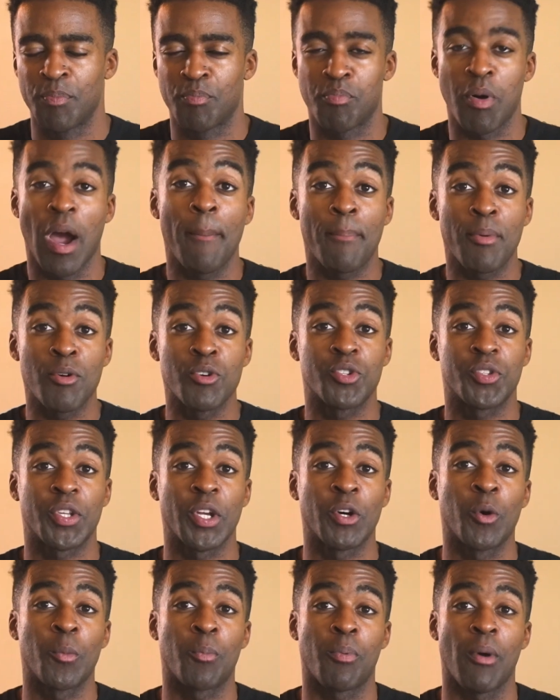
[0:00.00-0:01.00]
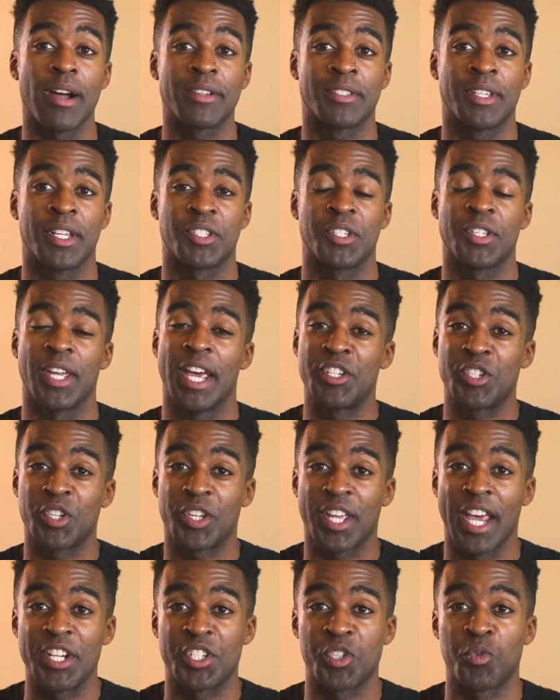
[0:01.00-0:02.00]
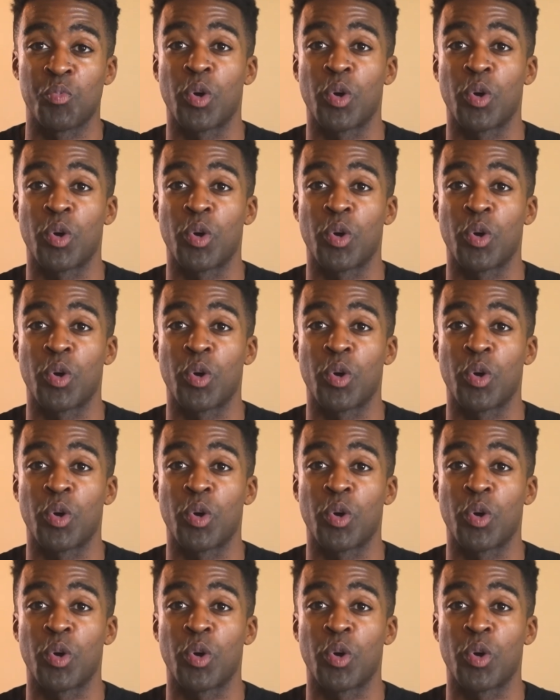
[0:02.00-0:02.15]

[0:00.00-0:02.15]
Proper sterile processing education